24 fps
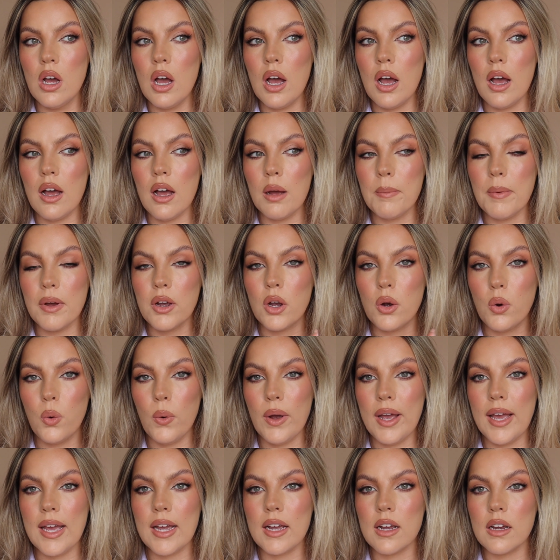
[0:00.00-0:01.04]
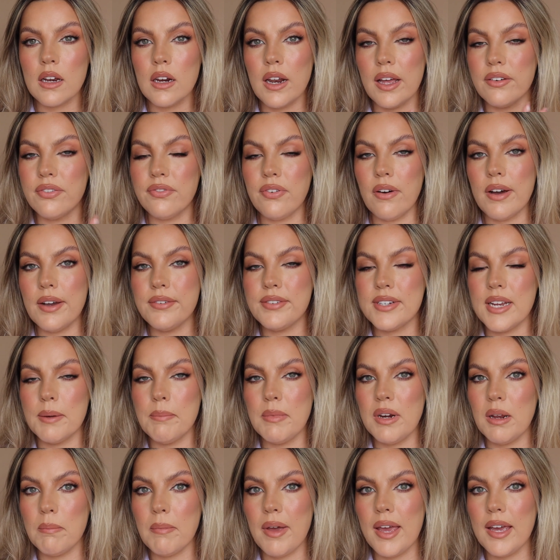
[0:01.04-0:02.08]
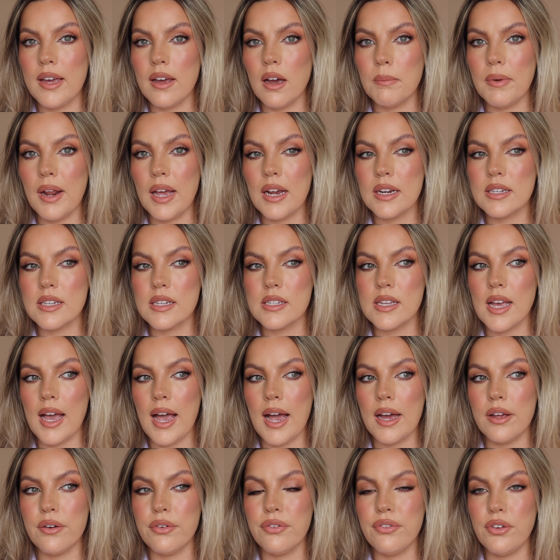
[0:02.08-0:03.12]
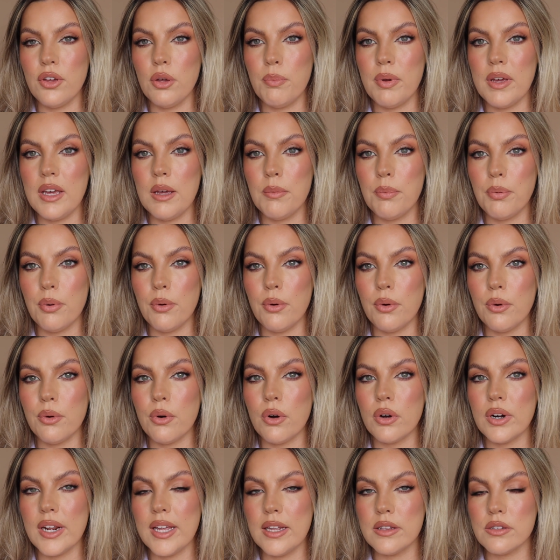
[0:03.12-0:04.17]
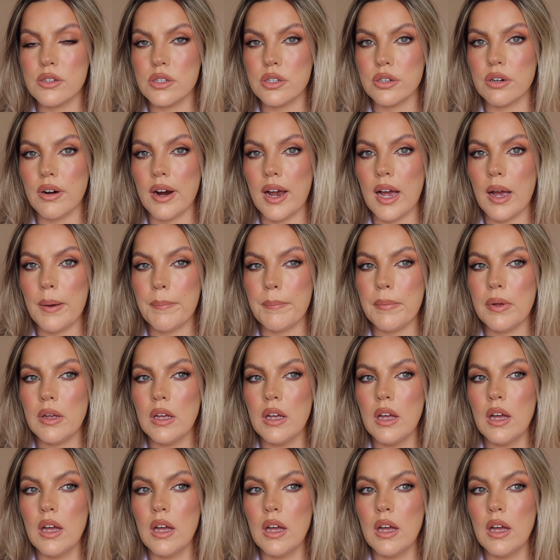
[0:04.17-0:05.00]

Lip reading: a quick like 5-10 minute makeup next, as I had a few people on Instagram